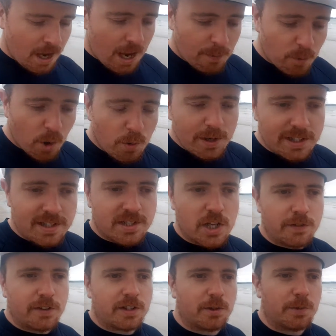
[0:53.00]
And what we
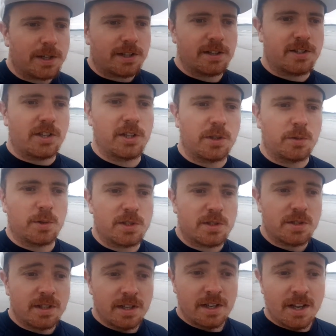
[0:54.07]
discovered that we could do
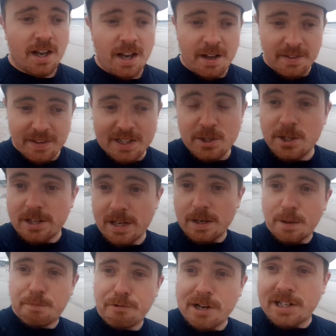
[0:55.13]
was, this was in
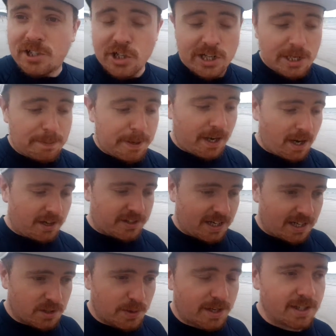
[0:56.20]
the pre-GDPR
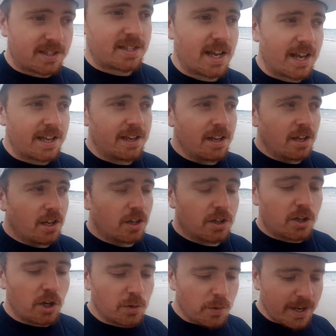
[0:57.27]
days, we could say,
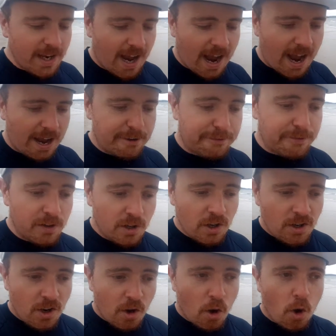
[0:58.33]
could we have
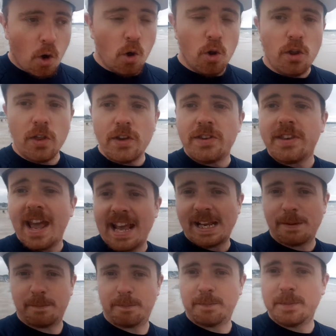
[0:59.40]
all the
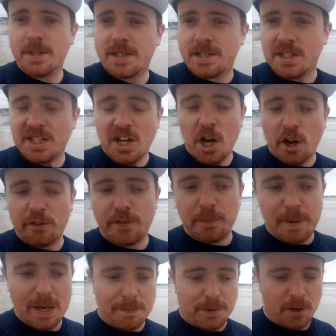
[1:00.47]
names of the
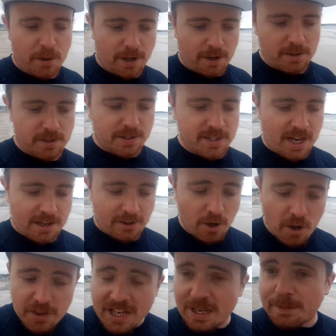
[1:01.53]
people who are going to attend,
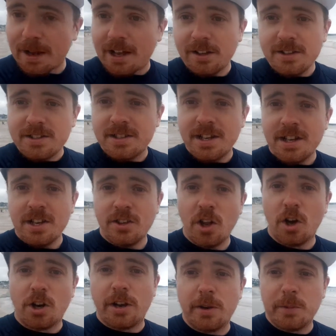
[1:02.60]
not the emails,
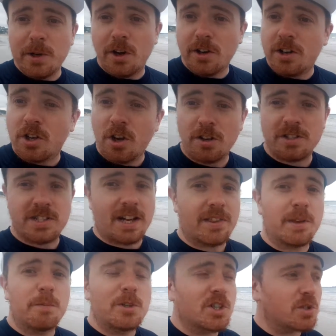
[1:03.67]
we're not contact
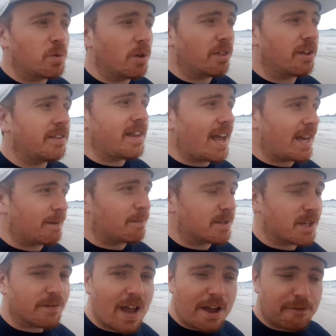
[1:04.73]
them, we just want the names
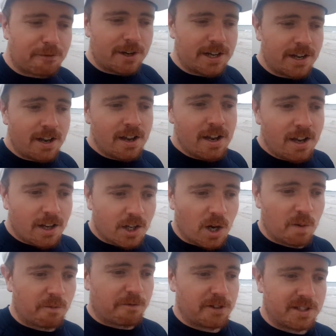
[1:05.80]
of every
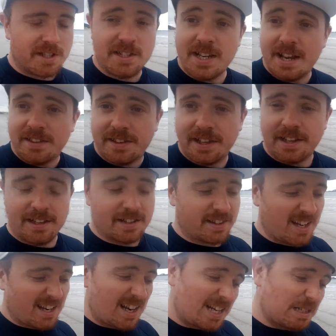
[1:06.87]
conference attendee. And
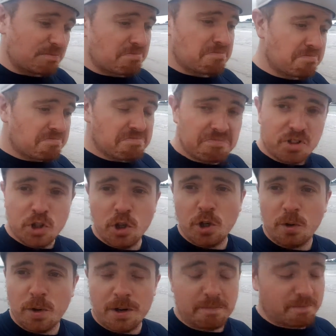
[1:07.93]
they're like,
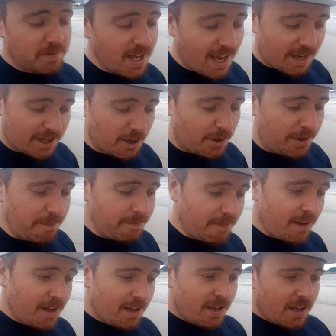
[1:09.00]
sure, well, yeah, go on.
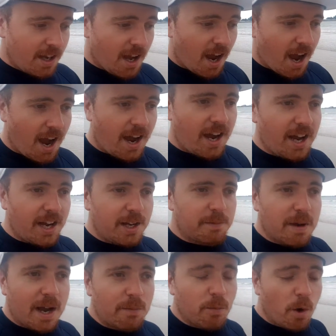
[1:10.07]

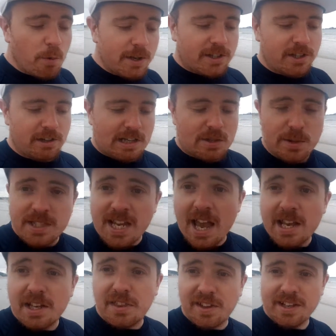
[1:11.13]
And what we'd do is we'd
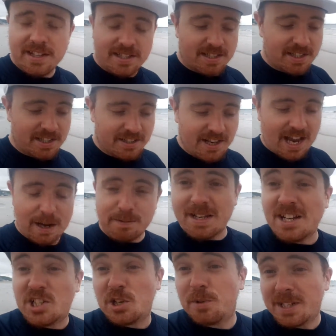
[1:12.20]
take these names,
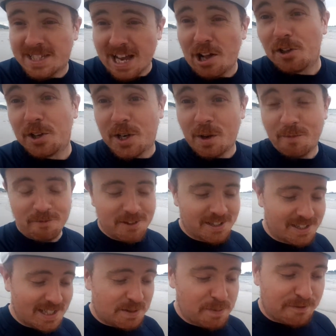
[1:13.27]
actually we'd tell the conference
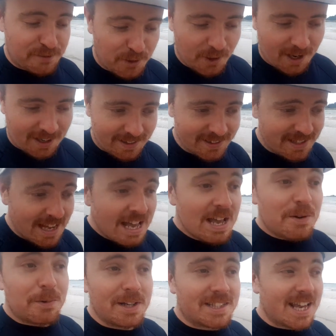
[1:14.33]
this beforehand,
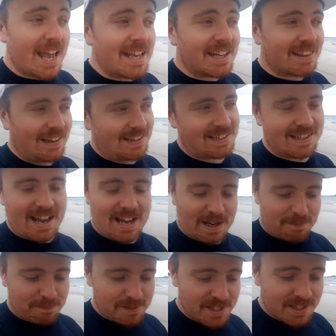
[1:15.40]
we'd take these
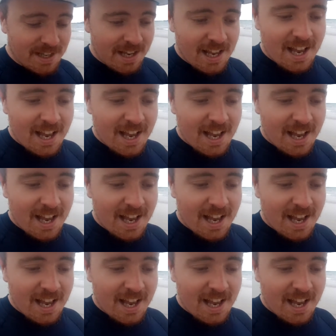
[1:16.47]
names,